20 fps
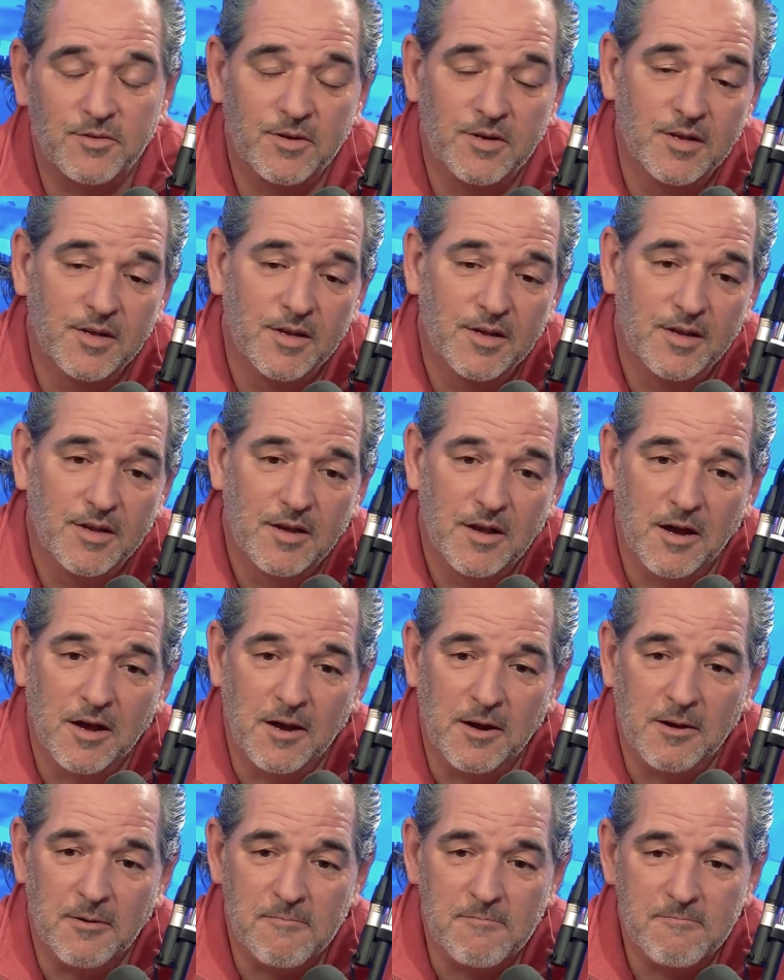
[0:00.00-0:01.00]
um,
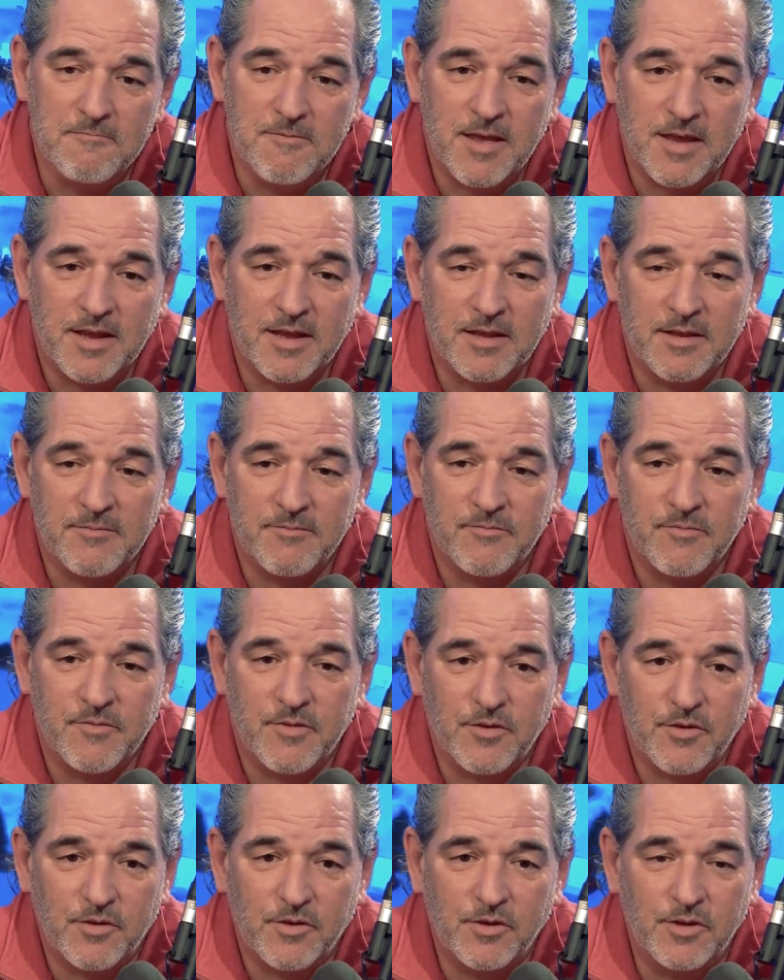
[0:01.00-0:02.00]
they can clinch
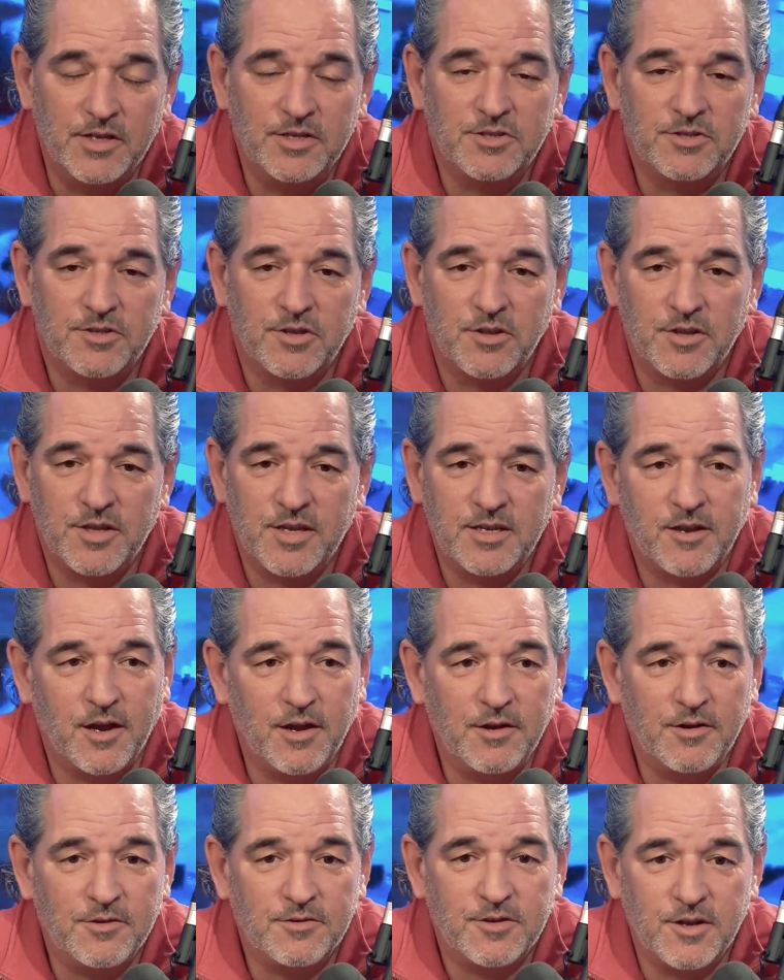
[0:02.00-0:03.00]
the league title
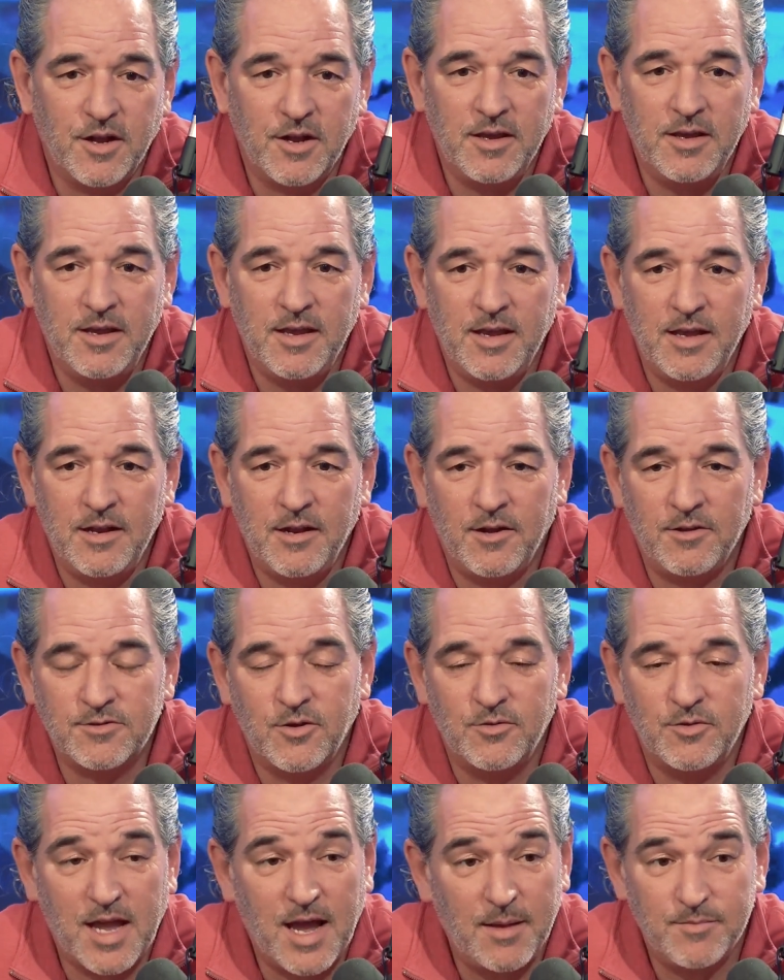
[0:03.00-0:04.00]
tonight and also the
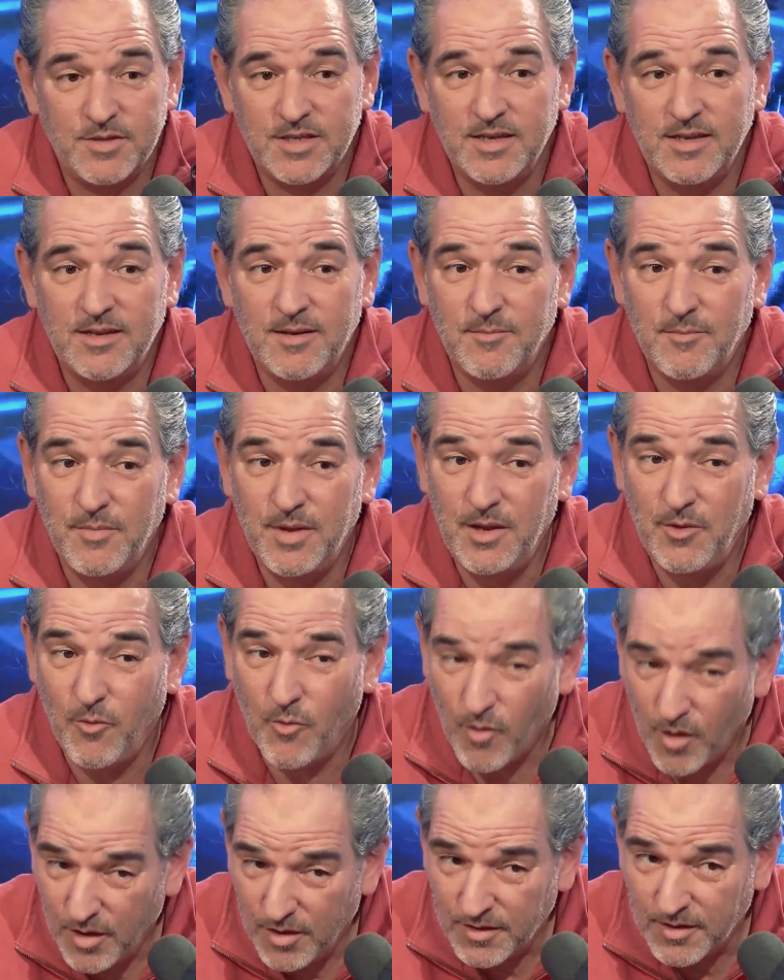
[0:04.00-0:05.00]
top seed in
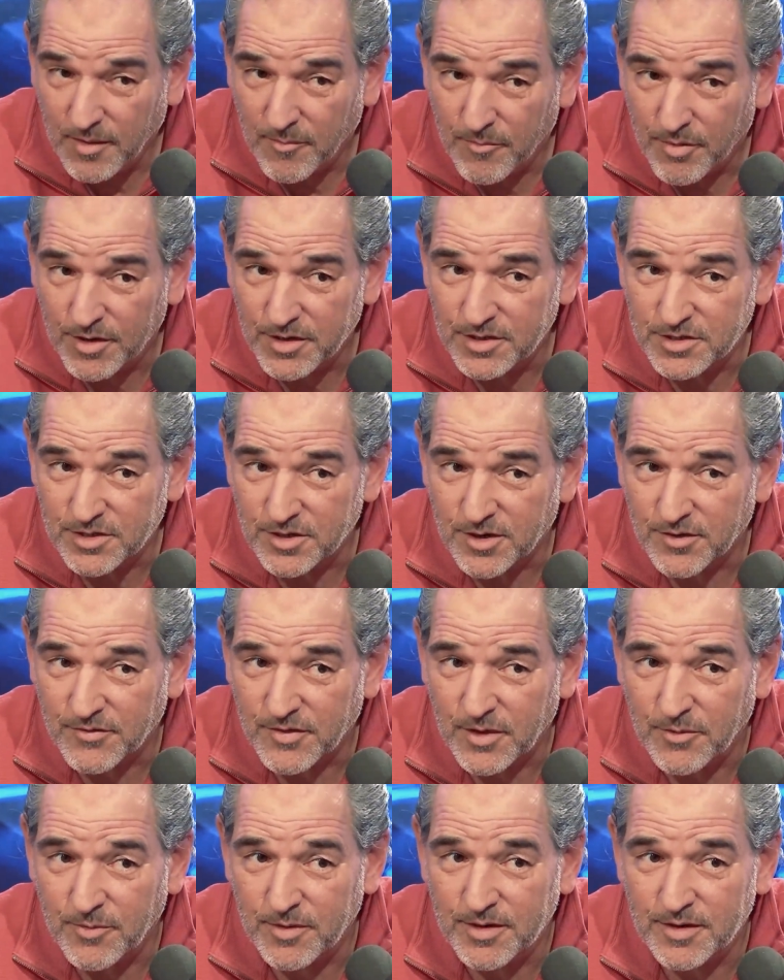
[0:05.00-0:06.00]
B1 I'm pretty sure if they
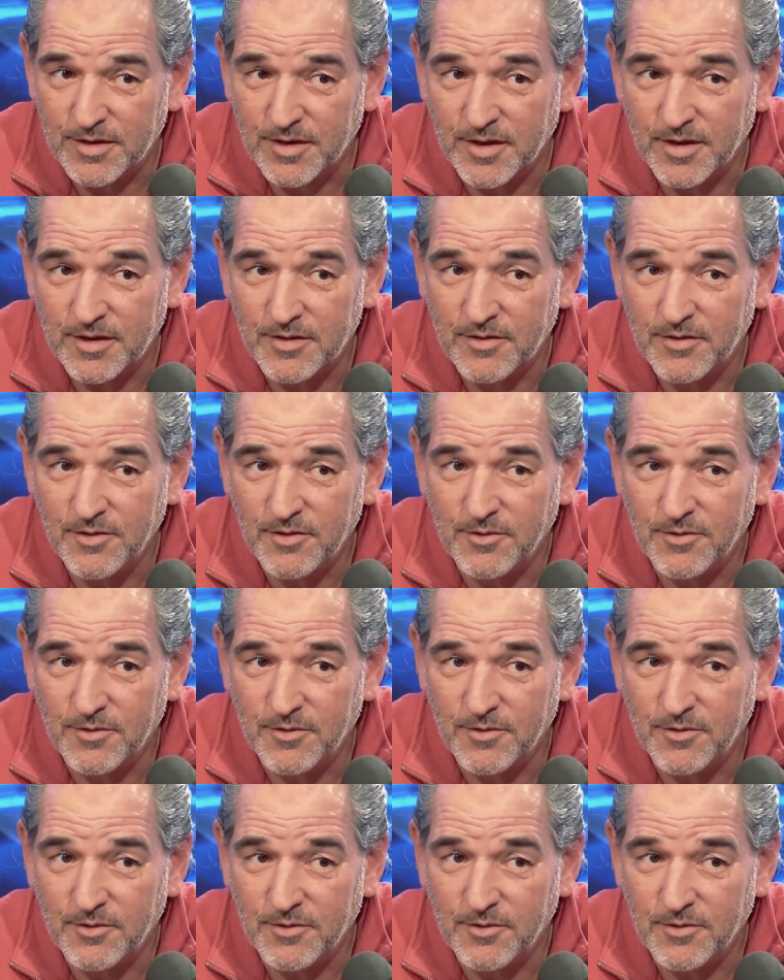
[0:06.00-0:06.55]
win tonight too.